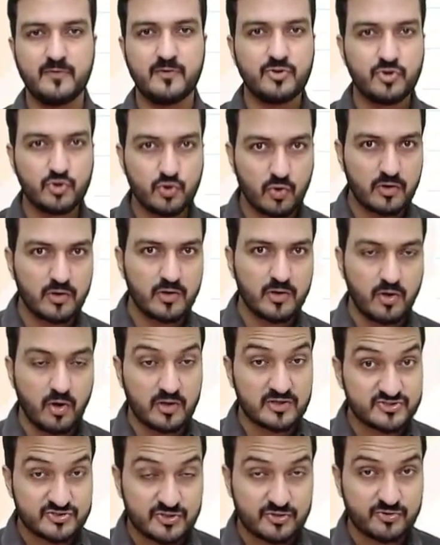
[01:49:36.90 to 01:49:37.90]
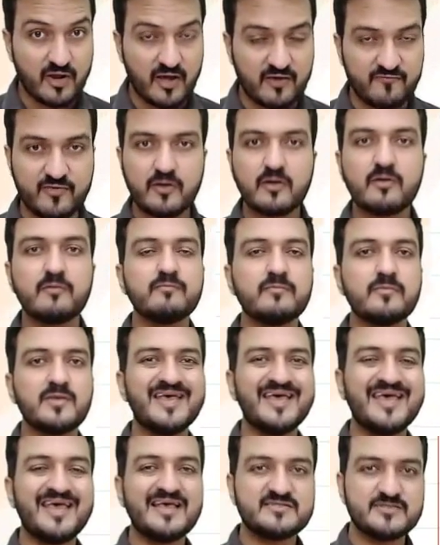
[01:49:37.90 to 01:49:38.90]
Total cost driver
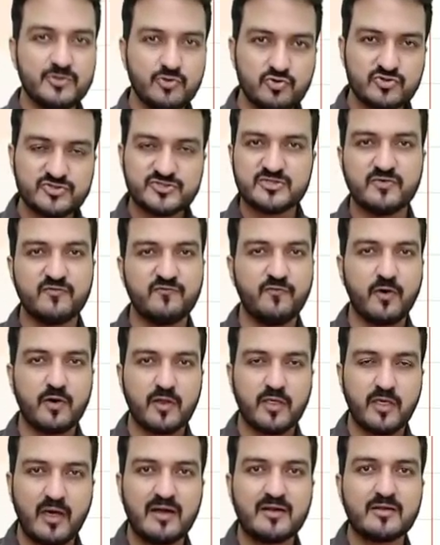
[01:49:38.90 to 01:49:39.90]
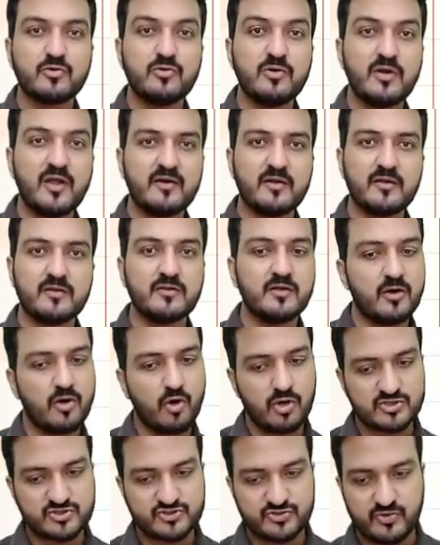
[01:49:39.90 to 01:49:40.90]
is used for calculating the
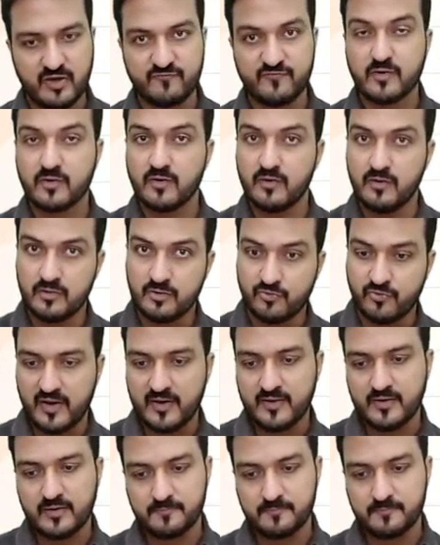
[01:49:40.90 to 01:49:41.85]
cost driver rate.